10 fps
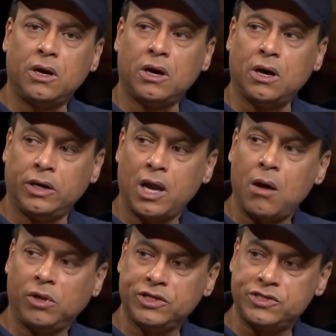Uh,
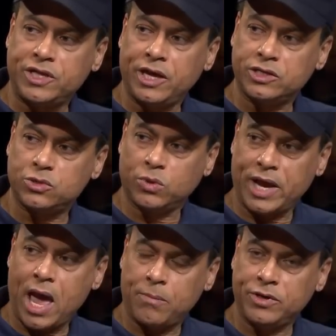anomalous things would
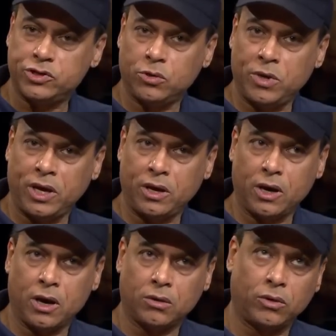happen to me.
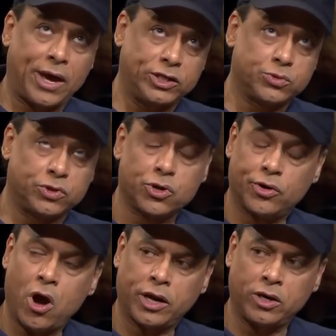Uh, lights would
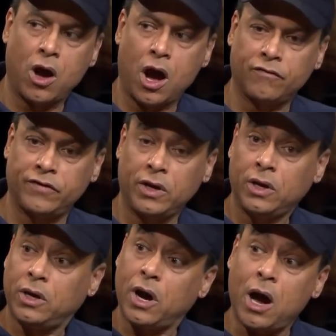turn on and off.
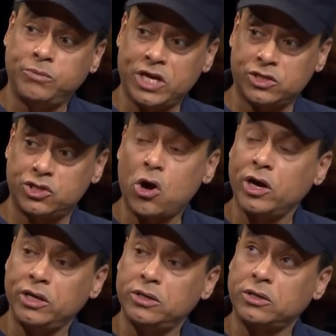Objects
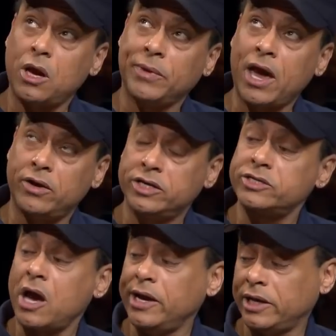started coming out of the
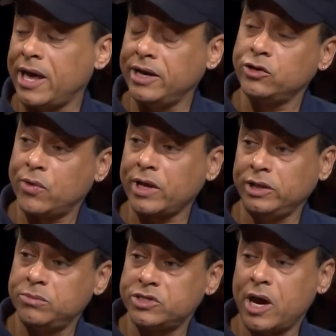sky and landing
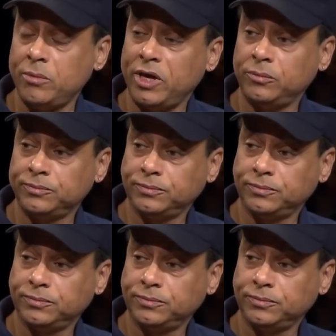directly beside me.